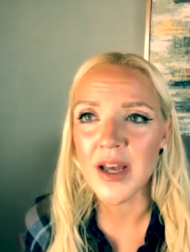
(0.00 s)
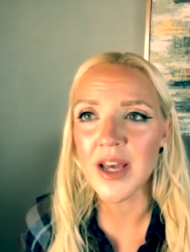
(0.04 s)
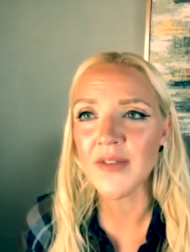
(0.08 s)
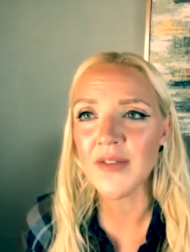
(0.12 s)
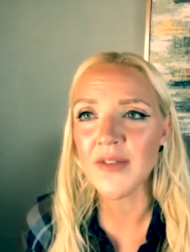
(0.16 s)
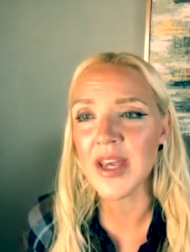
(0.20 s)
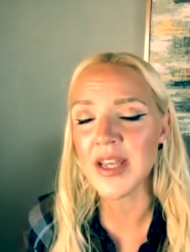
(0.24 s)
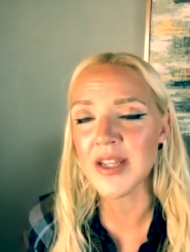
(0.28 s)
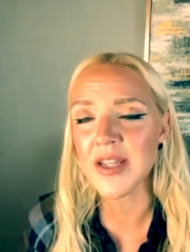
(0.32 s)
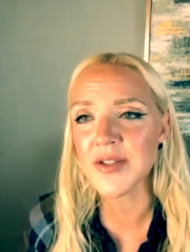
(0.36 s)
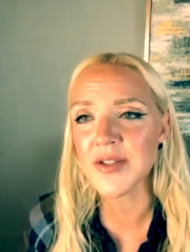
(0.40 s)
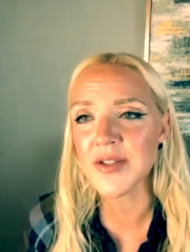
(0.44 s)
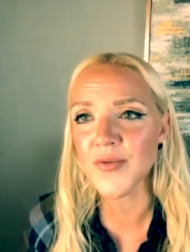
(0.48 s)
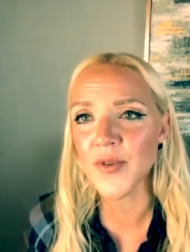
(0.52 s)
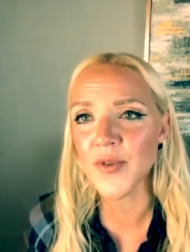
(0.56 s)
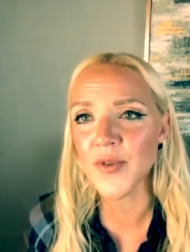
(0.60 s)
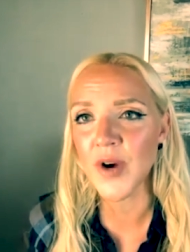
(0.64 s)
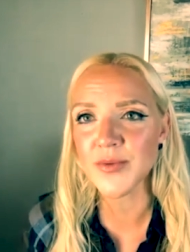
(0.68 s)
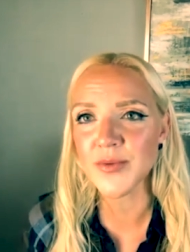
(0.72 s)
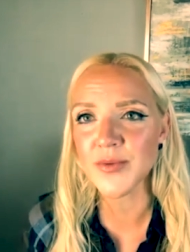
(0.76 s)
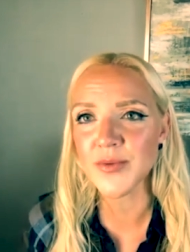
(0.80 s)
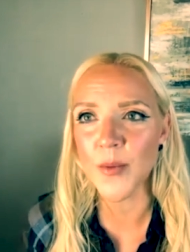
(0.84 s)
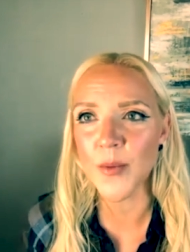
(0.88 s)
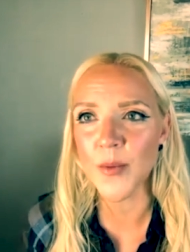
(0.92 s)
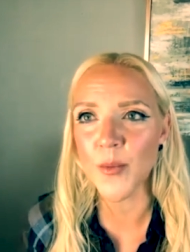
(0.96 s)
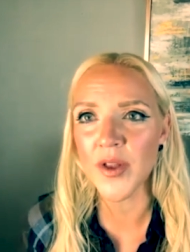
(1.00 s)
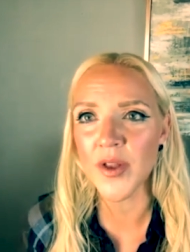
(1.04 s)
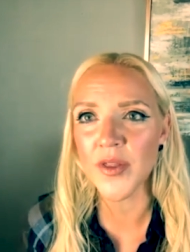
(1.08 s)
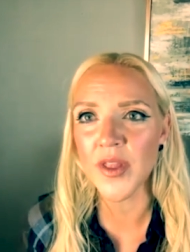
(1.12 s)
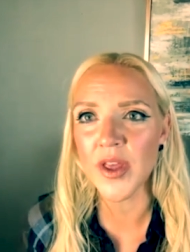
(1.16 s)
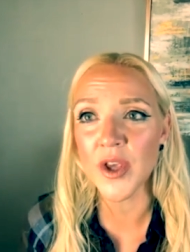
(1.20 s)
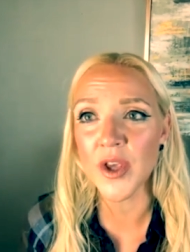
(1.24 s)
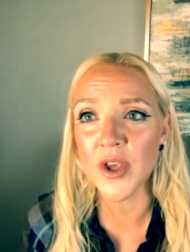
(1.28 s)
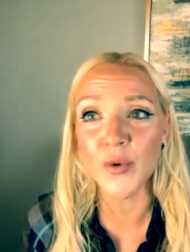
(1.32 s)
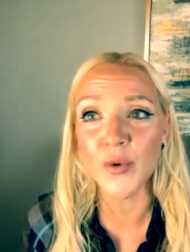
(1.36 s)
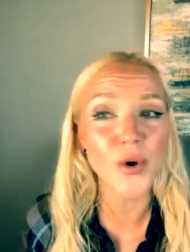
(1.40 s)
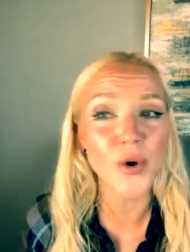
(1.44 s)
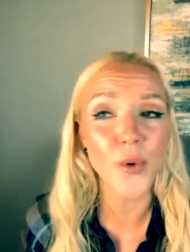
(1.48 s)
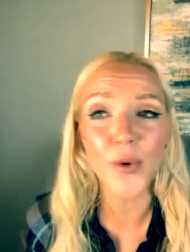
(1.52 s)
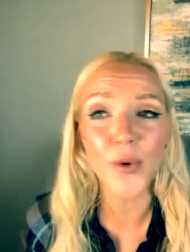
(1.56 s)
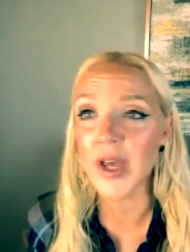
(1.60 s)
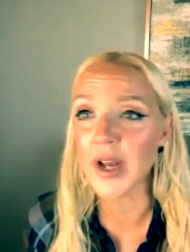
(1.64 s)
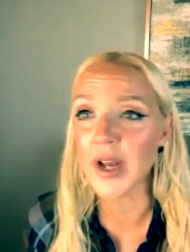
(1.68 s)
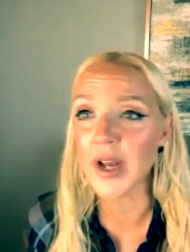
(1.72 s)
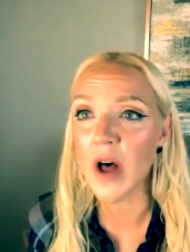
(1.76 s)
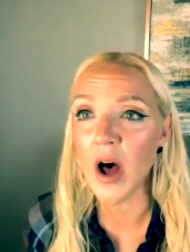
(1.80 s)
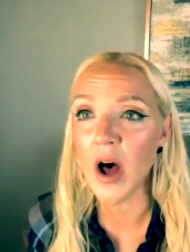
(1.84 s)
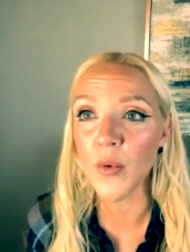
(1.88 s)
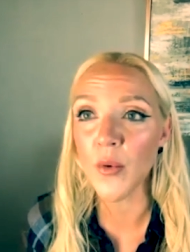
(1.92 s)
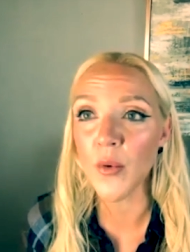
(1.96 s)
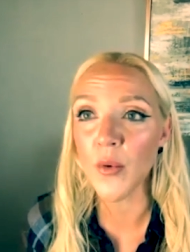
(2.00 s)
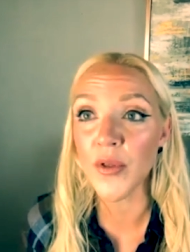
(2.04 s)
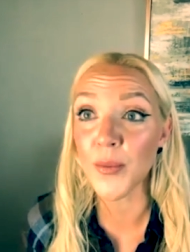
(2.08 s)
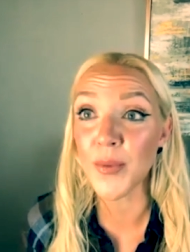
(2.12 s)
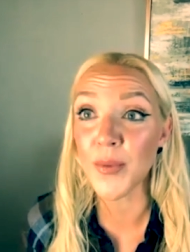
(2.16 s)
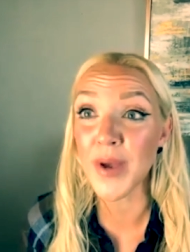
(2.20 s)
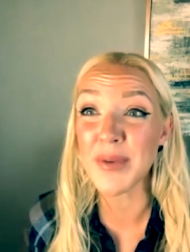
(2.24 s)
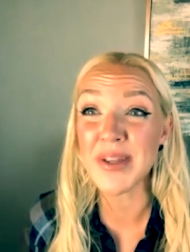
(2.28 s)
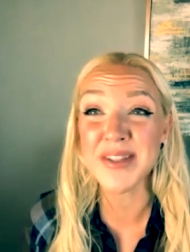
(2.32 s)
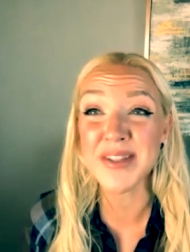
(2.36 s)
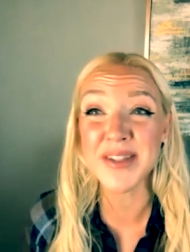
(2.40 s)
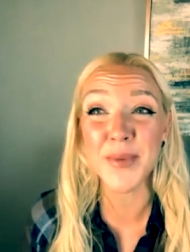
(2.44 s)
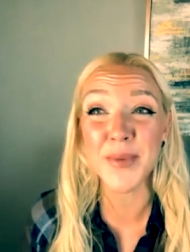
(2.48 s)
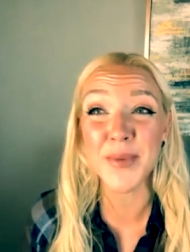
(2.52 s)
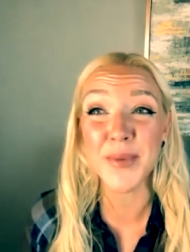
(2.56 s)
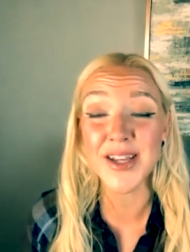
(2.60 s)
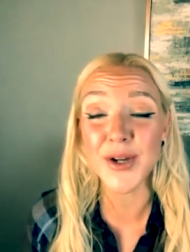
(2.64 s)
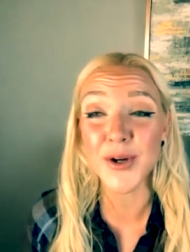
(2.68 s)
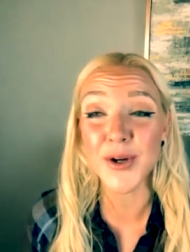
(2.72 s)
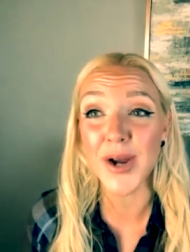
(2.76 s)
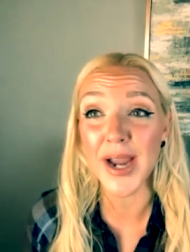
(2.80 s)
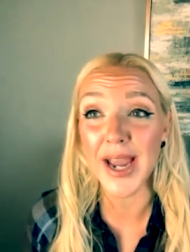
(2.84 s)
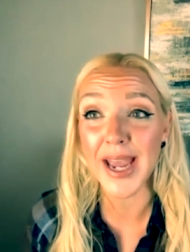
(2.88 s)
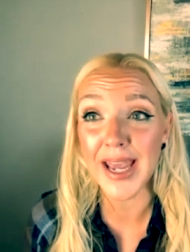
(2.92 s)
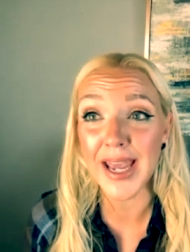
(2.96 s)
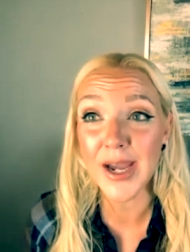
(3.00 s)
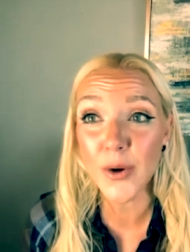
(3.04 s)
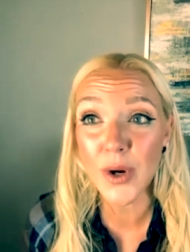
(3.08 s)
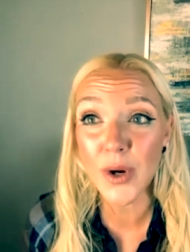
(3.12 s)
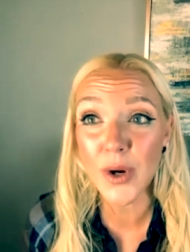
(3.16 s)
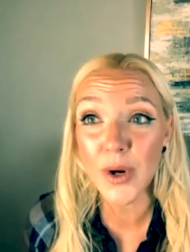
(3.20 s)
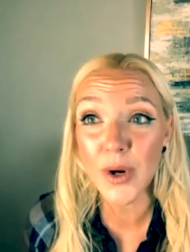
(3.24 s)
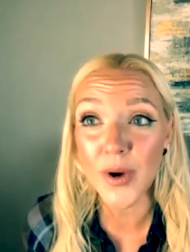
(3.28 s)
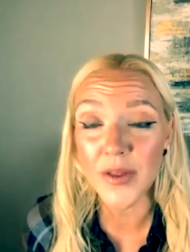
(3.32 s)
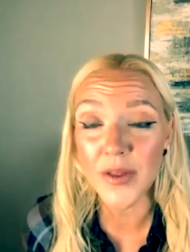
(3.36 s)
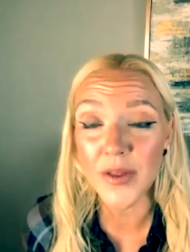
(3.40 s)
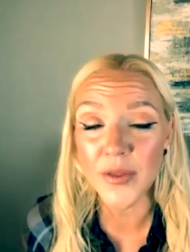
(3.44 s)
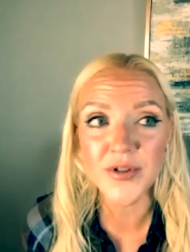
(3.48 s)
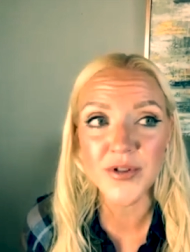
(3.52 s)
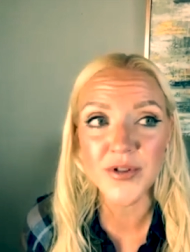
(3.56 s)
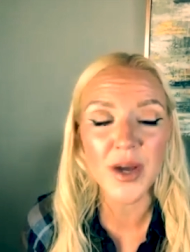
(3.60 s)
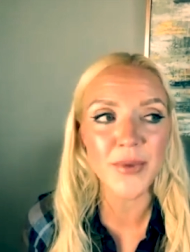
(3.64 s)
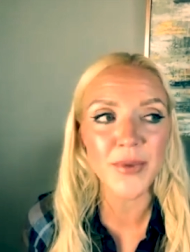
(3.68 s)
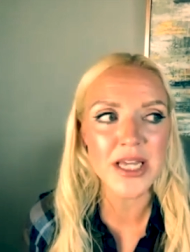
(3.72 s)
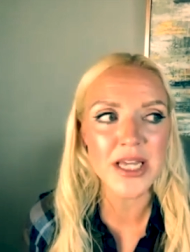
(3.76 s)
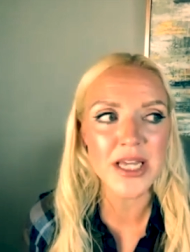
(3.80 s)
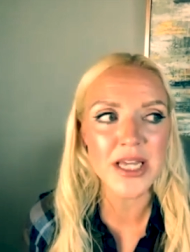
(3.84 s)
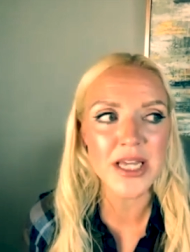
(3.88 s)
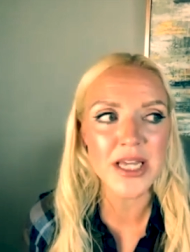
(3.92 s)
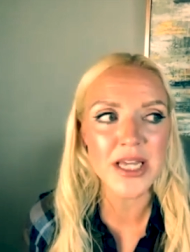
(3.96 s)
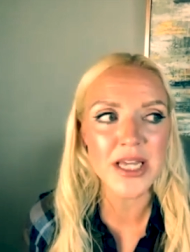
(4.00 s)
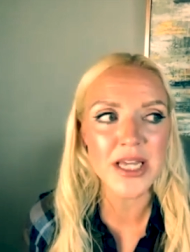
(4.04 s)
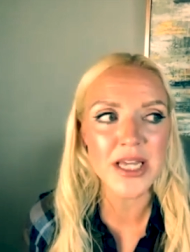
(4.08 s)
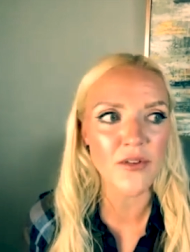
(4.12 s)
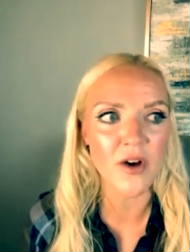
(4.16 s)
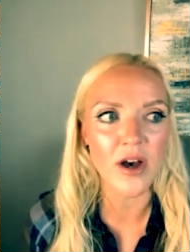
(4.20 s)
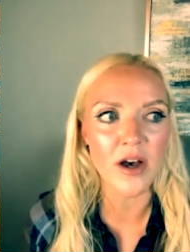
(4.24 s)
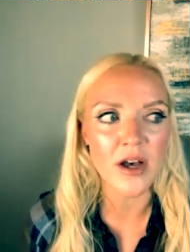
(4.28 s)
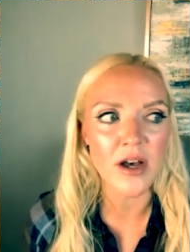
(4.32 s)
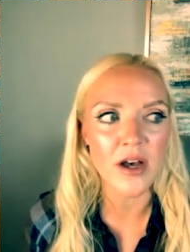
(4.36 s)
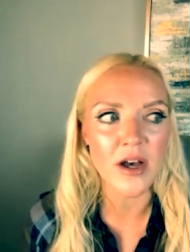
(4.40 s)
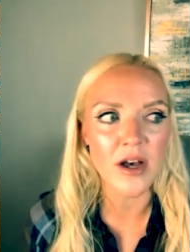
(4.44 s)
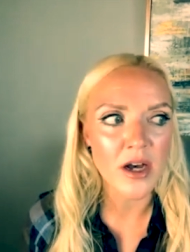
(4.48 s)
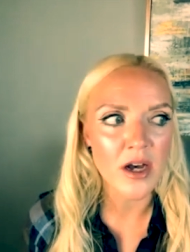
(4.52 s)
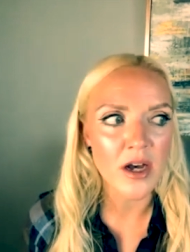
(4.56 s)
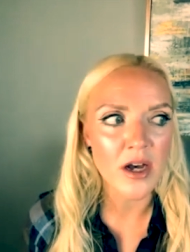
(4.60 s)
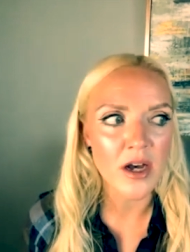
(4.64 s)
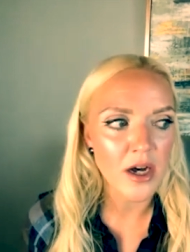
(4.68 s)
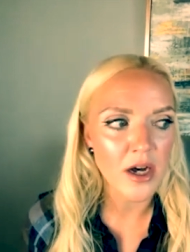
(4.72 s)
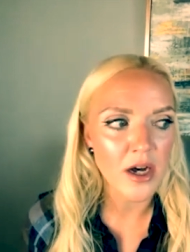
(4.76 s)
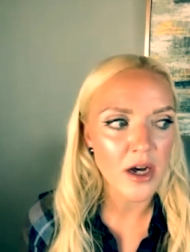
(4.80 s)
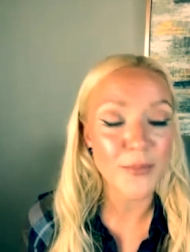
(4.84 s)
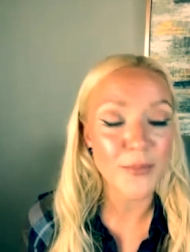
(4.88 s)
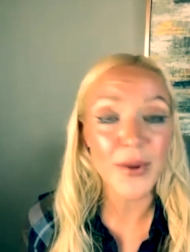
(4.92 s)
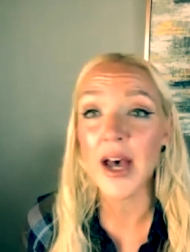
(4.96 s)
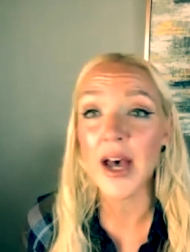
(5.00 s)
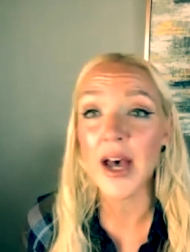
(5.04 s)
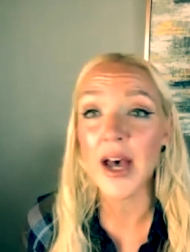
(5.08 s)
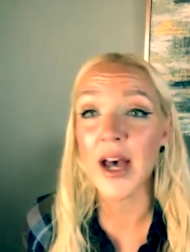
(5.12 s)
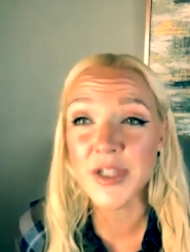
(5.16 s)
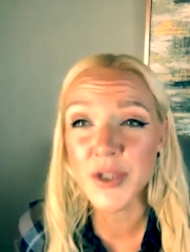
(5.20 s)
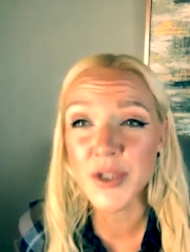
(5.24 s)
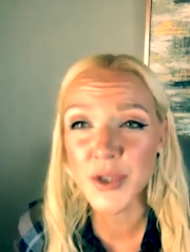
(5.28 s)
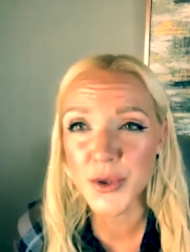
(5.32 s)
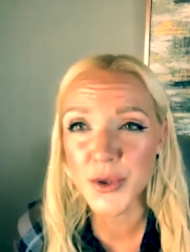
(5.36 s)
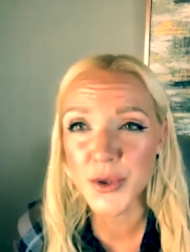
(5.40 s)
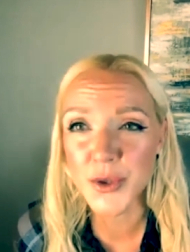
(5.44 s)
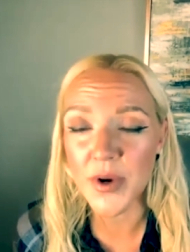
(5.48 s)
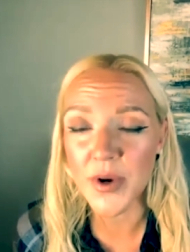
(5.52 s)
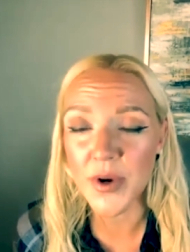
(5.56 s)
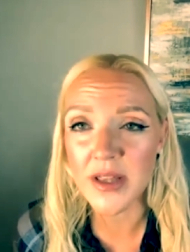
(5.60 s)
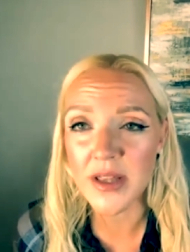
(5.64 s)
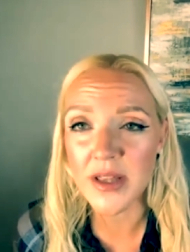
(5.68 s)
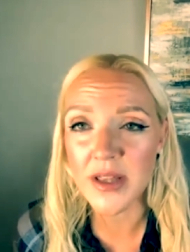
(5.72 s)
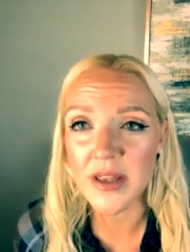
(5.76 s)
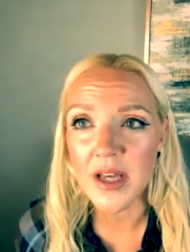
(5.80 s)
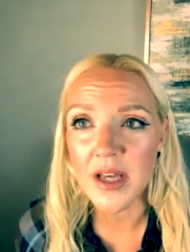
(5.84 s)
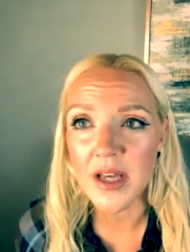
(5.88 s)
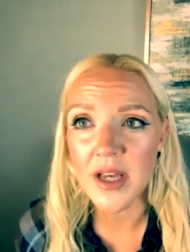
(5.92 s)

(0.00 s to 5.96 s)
If he's friends with someone that you don't get along with, or maybe somebody that you're angry with, or somebody that you have a, a, a history with,